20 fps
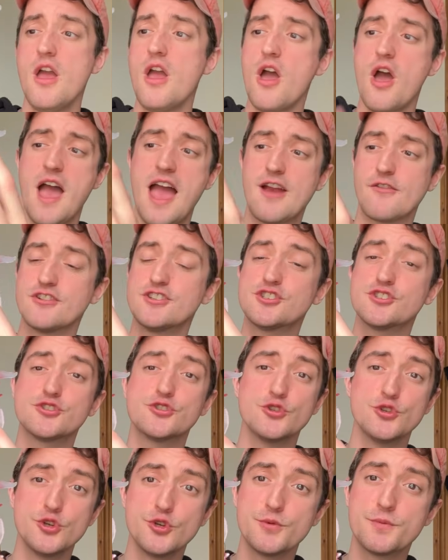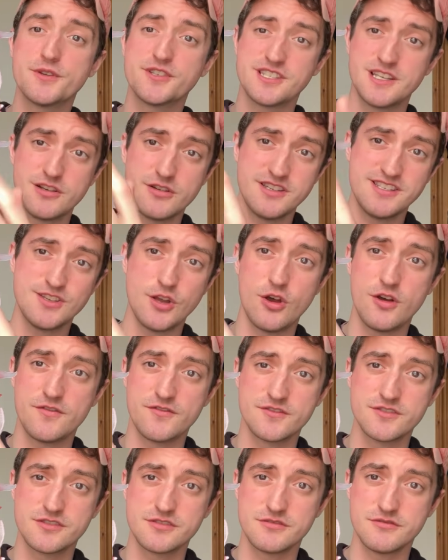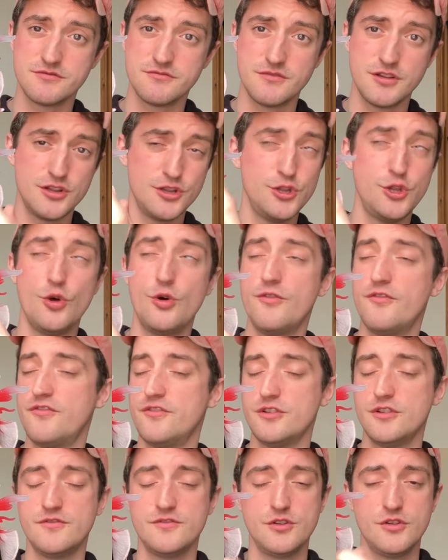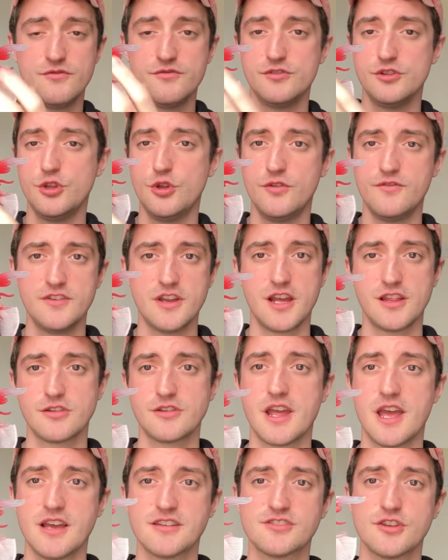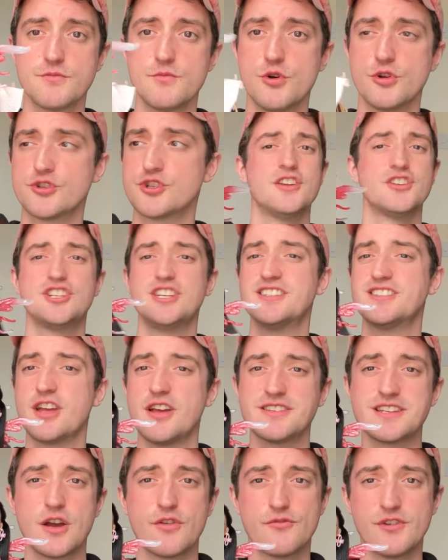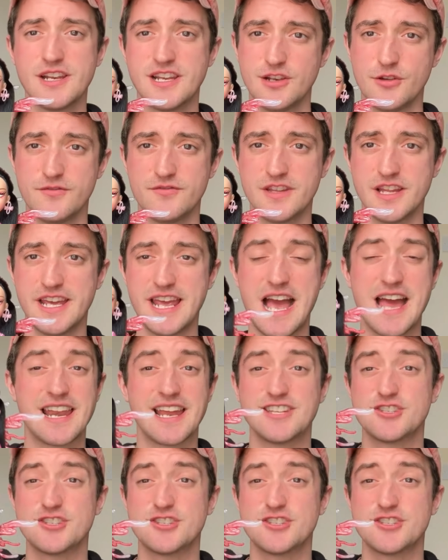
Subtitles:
Her hair is super silky soft. Love, love, love, love nylon hair so much. She's turned out really lovely, and I